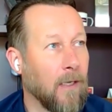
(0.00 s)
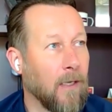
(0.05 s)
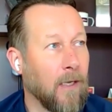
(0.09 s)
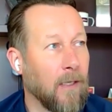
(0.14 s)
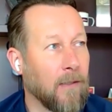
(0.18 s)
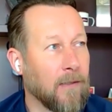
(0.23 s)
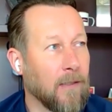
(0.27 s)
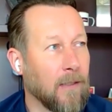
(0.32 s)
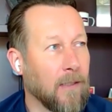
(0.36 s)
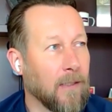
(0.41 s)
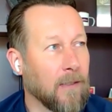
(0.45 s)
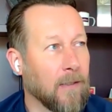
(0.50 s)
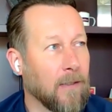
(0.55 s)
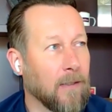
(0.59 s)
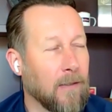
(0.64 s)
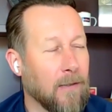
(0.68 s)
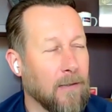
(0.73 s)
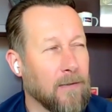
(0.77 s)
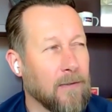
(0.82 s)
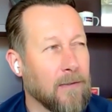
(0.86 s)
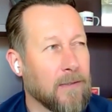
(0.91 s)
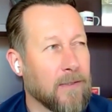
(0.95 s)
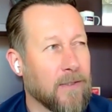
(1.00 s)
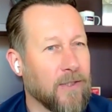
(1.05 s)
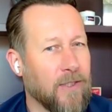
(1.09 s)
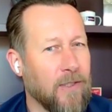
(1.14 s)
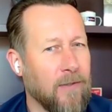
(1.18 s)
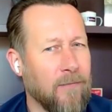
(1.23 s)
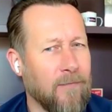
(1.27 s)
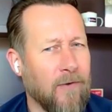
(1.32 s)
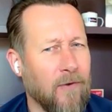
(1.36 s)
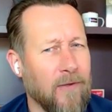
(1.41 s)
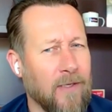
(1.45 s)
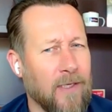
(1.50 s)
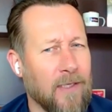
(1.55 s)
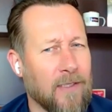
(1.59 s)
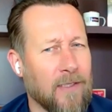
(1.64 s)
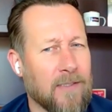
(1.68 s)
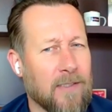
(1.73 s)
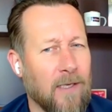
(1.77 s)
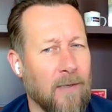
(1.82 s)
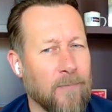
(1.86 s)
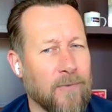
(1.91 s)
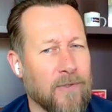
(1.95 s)
And you're like, so you've got the
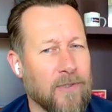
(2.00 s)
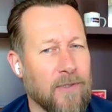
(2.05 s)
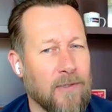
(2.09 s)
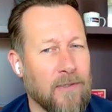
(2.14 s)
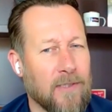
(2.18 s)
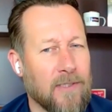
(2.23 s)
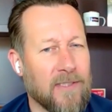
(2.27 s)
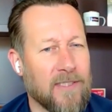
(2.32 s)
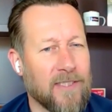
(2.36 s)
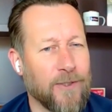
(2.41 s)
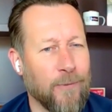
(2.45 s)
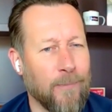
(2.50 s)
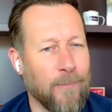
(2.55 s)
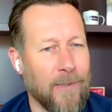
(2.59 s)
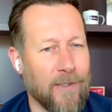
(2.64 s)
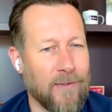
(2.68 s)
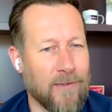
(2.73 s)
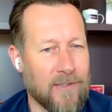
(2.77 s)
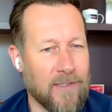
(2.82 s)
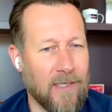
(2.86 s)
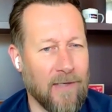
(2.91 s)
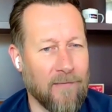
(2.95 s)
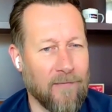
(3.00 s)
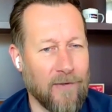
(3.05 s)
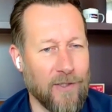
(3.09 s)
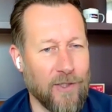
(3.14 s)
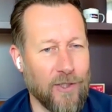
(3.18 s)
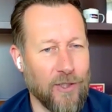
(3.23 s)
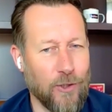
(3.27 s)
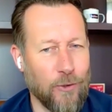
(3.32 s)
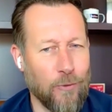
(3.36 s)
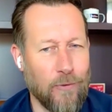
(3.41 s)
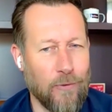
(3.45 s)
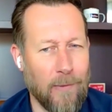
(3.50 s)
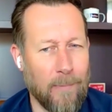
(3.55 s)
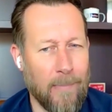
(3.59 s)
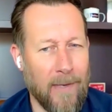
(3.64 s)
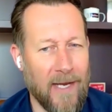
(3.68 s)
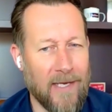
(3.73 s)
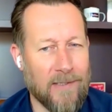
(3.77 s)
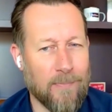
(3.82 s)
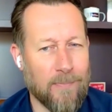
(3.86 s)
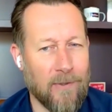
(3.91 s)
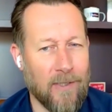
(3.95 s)
assumption the steel mill's giving you the
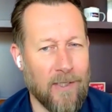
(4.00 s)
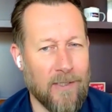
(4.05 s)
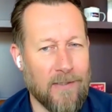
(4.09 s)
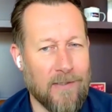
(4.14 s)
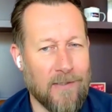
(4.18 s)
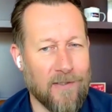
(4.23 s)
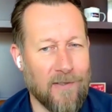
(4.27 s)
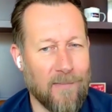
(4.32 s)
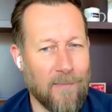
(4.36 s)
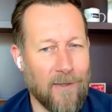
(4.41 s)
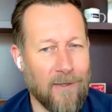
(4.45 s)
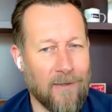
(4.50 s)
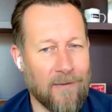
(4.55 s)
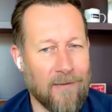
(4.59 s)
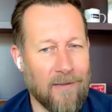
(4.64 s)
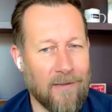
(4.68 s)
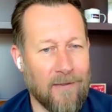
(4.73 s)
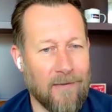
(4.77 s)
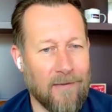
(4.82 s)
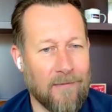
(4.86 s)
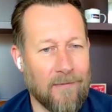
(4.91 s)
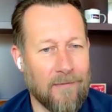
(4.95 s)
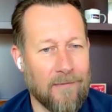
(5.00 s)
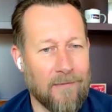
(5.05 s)
best price in the market.